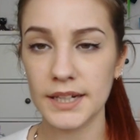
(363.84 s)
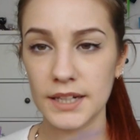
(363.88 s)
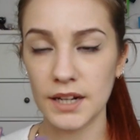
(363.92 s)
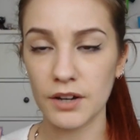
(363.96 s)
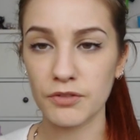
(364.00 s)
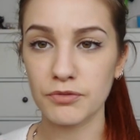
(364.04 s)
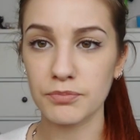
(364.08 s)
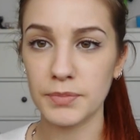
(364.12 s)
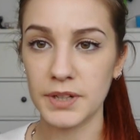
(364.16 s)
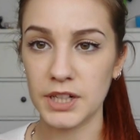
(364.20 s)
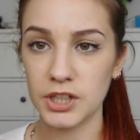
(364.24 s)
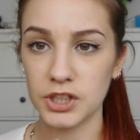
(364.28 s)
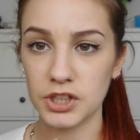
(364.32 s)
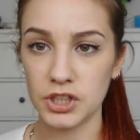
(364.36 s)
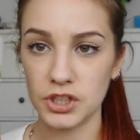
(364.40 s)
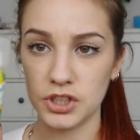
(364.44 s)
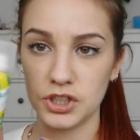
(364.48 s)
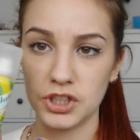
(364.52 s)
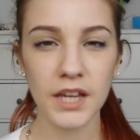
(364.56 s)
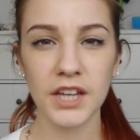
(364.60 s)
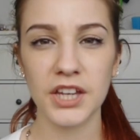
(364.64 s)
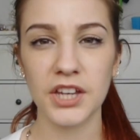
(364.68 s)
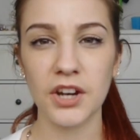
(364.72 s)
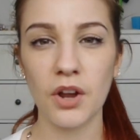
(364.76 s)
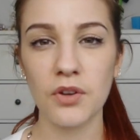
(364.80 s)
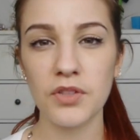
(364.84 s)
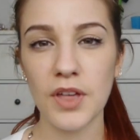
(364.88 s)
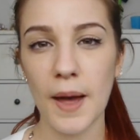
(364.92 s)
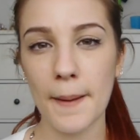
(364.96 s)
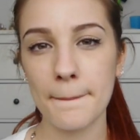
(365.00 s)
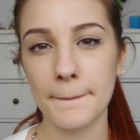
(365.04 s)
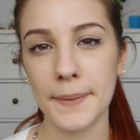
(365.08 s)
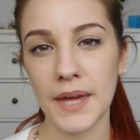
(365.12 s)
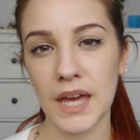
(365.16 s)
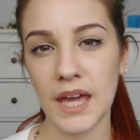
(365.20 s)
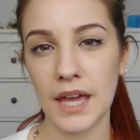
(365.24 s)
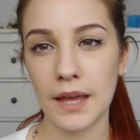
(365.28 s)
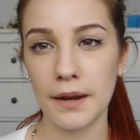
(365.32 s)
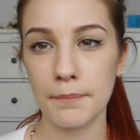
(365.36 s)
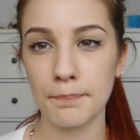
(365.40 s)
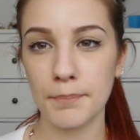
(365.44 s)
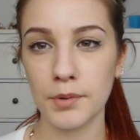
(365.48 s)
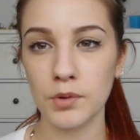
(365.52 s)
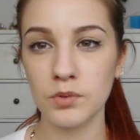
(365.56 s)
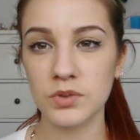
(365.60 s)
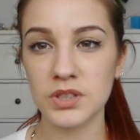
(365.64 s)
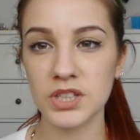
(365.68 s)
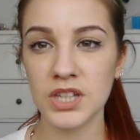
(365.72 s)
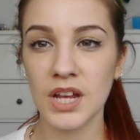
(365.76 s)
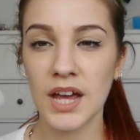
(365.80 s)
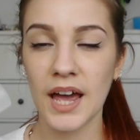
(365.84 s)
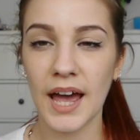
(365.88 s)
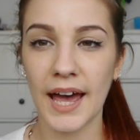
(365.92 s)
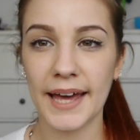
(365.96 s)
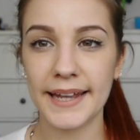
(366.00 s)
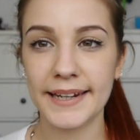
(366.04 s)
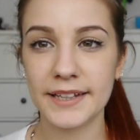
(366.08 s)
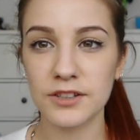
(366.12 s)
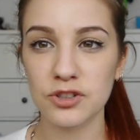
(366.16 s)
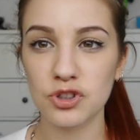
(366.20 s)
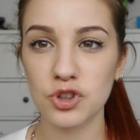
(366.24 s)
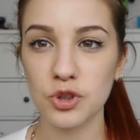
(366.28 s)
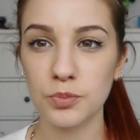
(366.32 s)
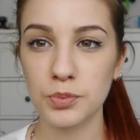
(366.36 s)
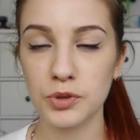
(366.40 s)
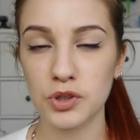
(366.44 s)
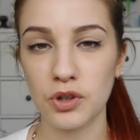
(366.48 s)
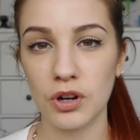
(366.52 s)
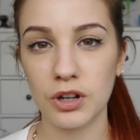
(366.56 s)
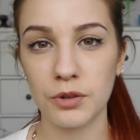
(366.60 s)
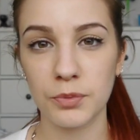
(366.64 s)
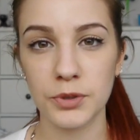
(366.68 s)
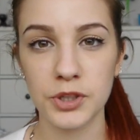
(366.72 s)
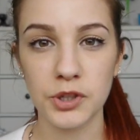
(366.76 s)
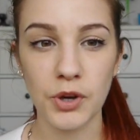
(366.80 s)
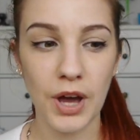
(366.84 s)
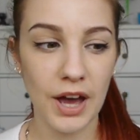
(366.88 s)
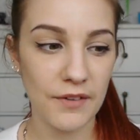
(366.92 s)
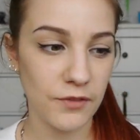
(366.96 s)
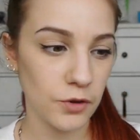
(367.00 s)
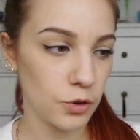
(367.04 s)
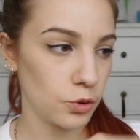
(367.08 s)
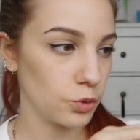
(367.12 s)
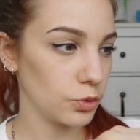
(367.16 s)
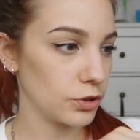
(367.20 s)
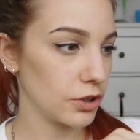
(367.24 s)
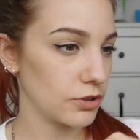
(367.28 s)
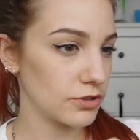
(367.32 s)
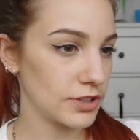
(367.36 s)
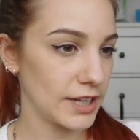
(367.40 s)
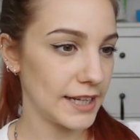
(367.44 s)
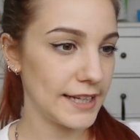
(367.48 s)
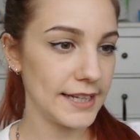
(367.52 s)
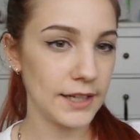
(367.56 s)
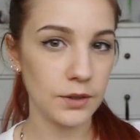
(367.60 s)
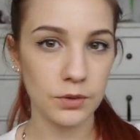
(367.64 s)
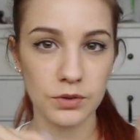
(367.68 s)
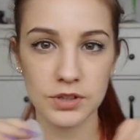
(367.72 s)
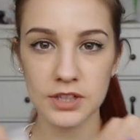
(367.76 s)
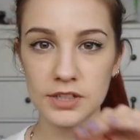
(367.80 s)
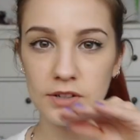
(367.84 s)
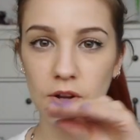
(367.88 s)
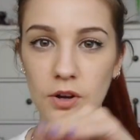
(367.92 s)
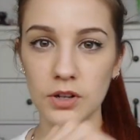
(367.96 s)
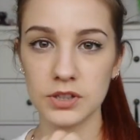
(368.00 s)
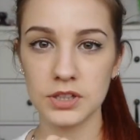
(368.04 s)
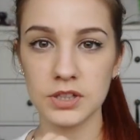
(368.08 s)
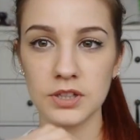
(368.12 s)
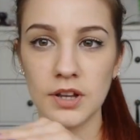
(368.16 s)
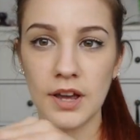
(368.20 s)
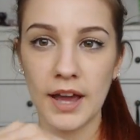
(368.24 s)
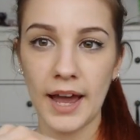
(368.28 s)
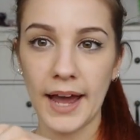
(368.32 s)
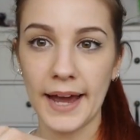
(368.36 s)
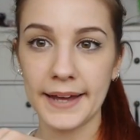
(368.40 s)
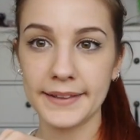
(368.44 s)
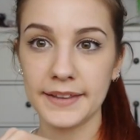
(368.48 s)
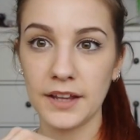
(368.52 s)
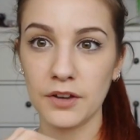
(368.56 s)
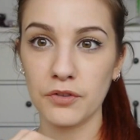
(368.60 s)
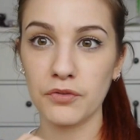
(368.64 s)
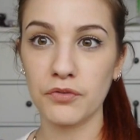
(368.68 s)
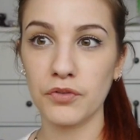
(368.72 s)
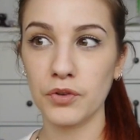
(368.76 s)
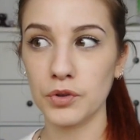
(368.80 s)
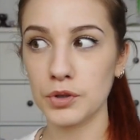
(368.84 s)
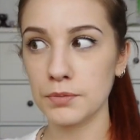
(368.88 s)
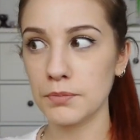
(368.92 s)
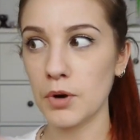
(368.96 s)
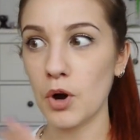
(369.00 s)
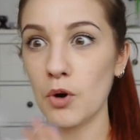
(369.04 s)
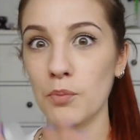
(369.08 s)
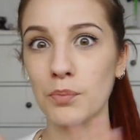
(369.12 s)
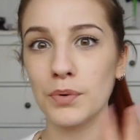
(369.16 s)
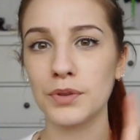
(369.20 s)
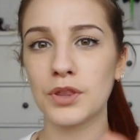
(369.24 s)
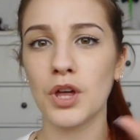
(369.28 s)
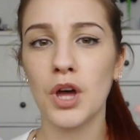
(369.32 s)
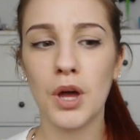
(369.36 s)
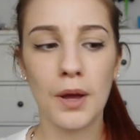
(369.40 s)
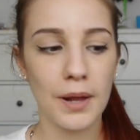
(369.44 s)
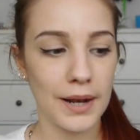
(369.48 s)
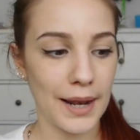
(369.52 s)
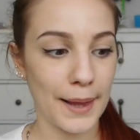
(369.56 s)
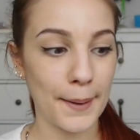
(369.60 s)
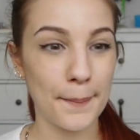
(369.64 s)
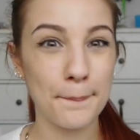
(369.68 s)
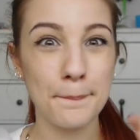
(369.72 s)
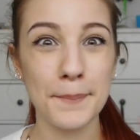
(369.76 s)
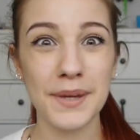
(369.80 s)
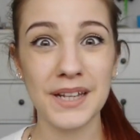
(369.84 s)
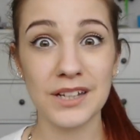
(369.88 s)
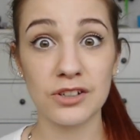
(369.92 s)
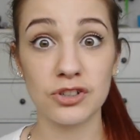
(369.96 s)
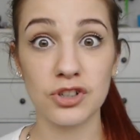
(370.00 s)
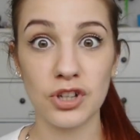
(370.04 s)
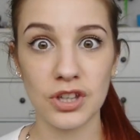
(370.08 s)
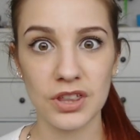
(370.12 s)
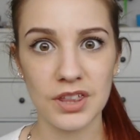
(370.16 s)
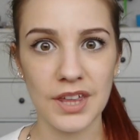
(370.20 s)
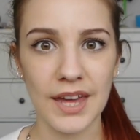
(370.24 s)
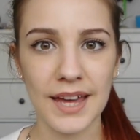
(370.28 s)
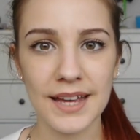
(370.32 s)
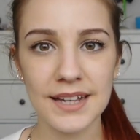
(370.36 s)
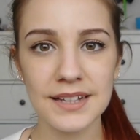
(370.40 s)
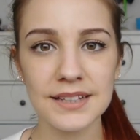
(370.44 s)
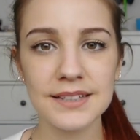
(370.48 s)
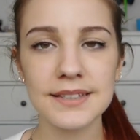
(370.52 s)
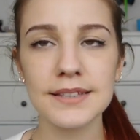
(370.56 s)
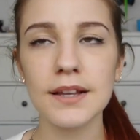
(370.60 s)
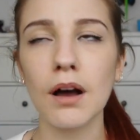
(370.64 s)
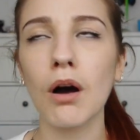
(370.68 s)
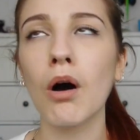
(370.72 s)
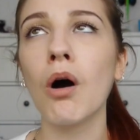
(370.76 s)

I love miniatures. You know that bit in Boots and in Superdrug when you have all those like little slots and they fill them up with like miniature things?